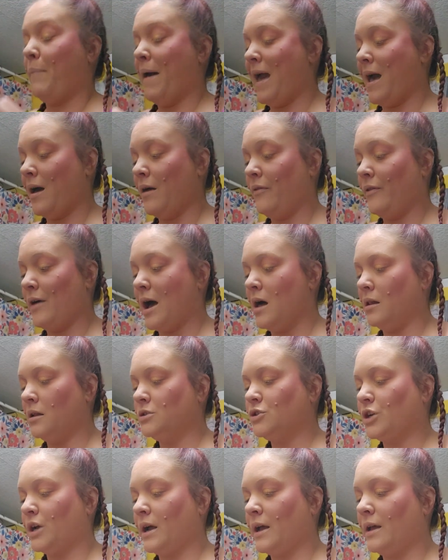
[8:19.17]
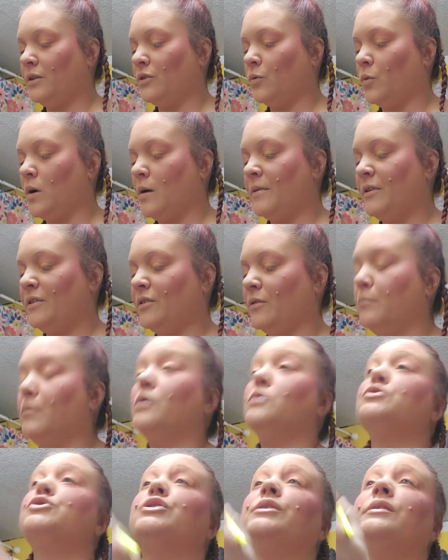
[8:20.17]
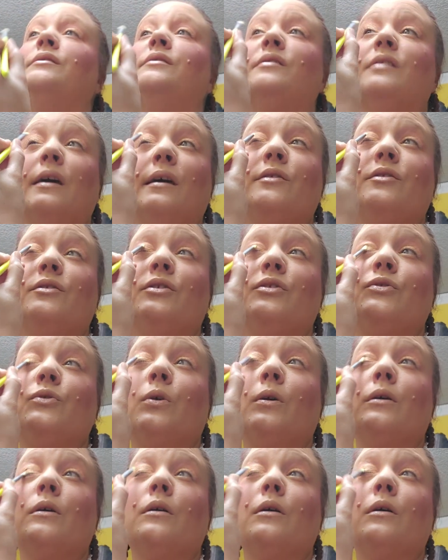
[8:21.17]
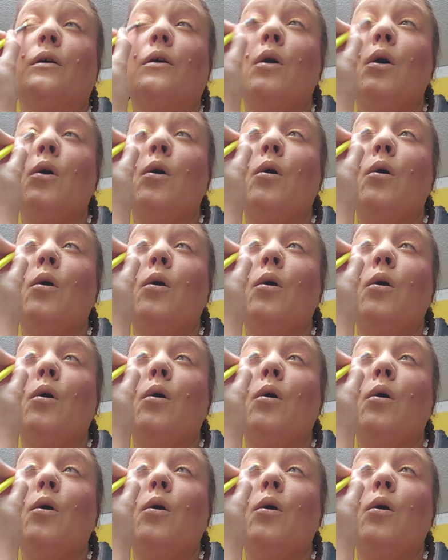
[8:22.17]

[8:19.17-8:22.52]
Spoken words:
pathologize women's emotions as disordered.